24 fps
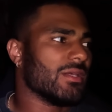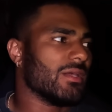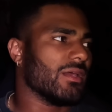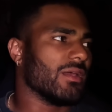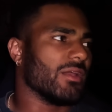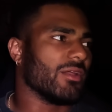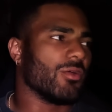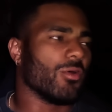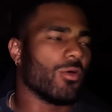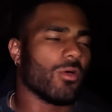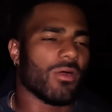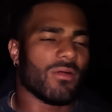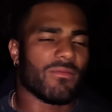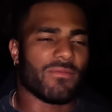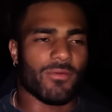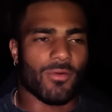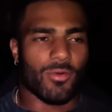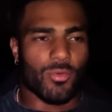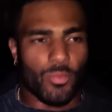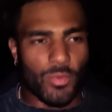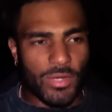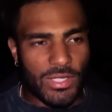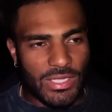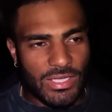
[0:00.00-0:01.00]
and go hard for
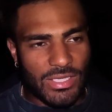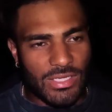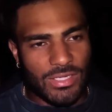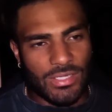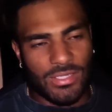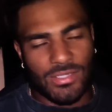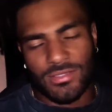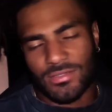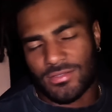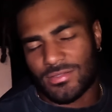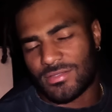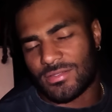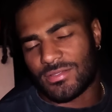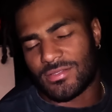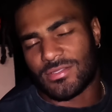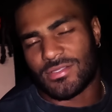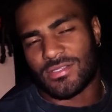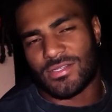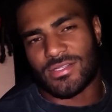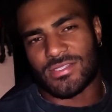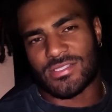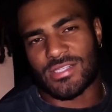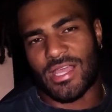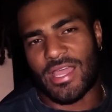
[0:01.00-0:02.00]
a win,
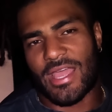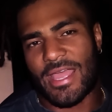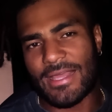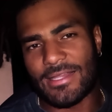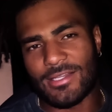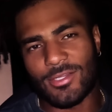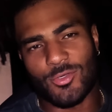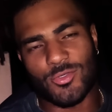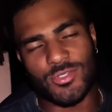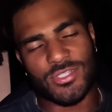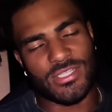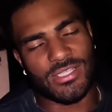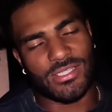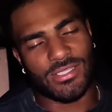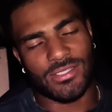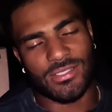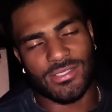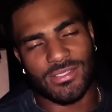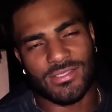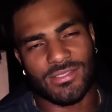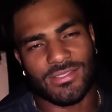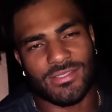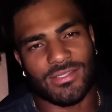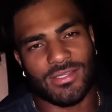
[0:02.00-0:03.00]
because I hate losing.
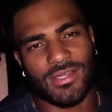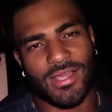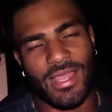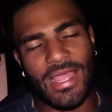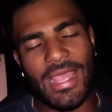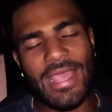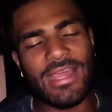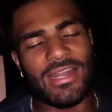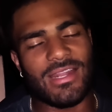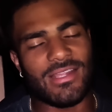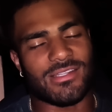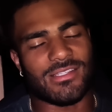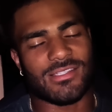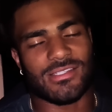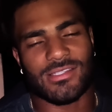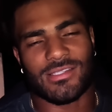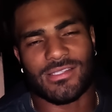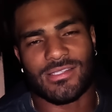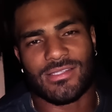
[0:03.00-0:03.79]
I hate it,